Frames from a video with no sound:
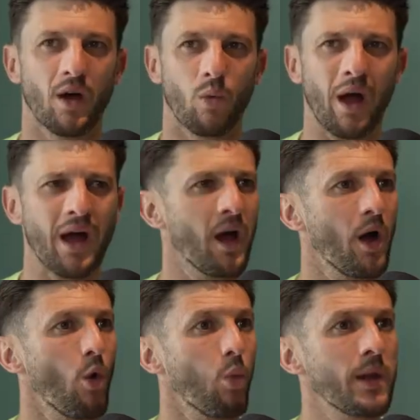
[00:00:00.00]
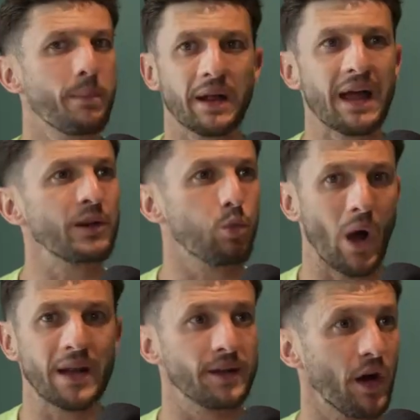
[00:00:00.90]
where we played
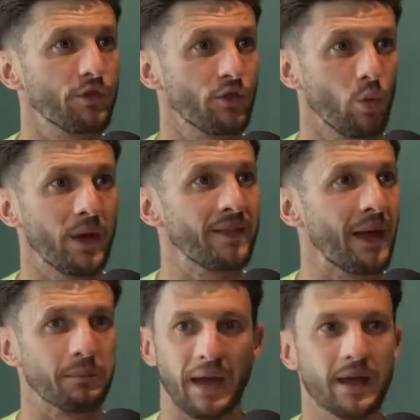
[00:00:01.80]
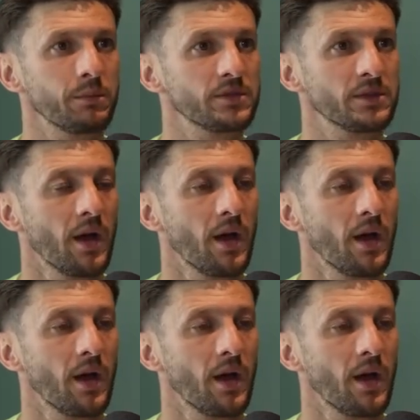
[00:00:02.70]
well enough to win them games.